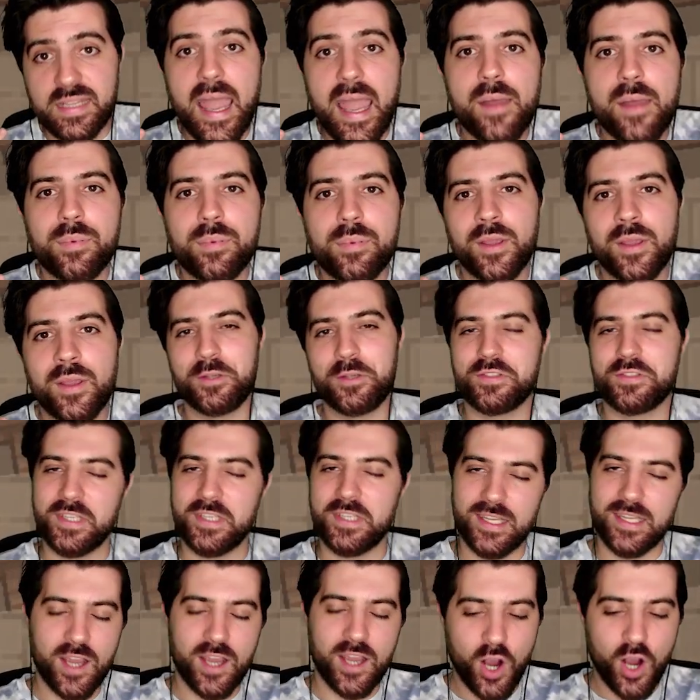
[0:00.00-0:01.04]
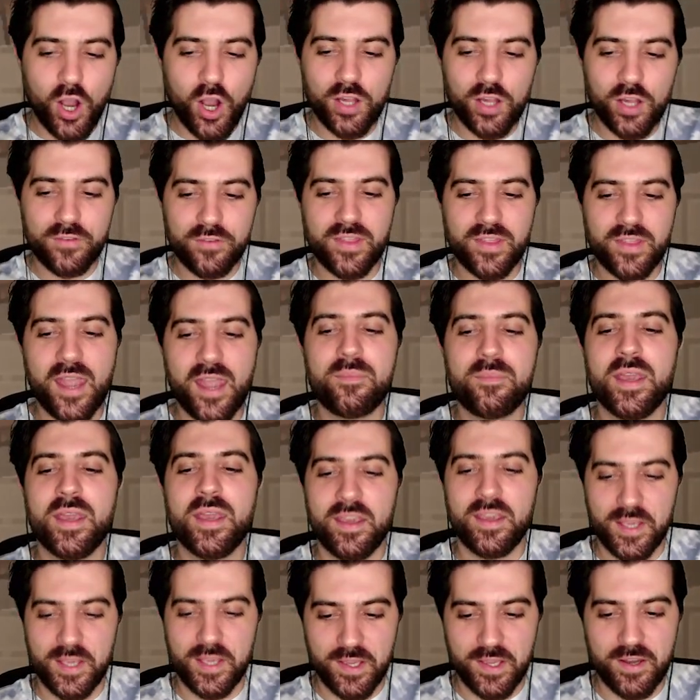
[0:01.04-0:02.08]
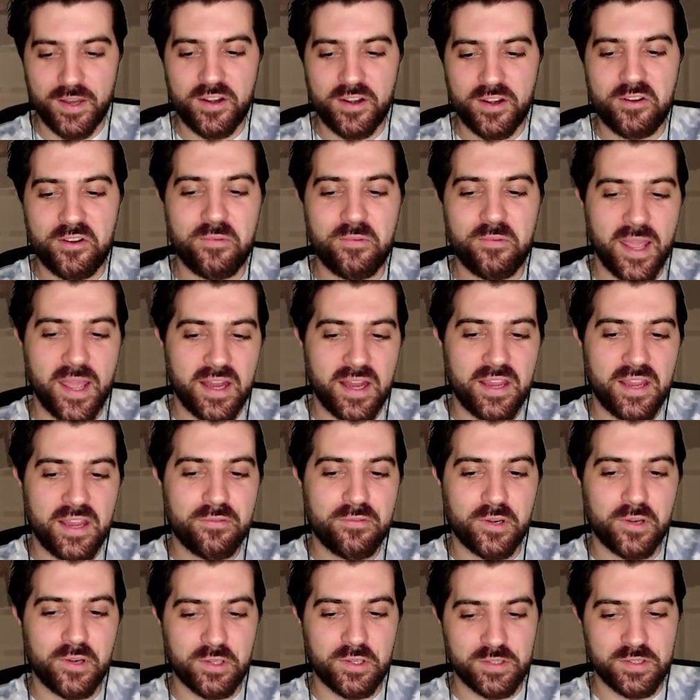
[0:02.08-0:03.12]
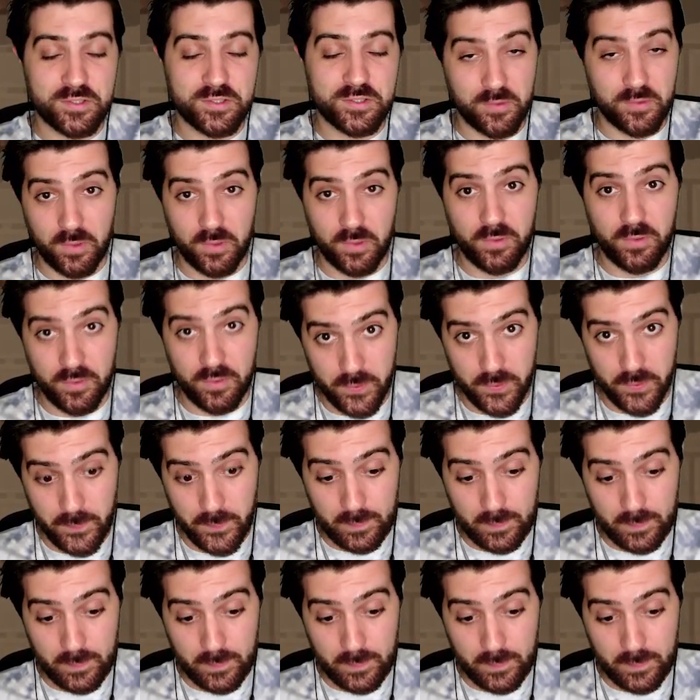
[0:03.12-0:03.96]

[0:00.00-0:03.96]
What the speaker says: tab, and you'll see all of them here ready for you to scroll through.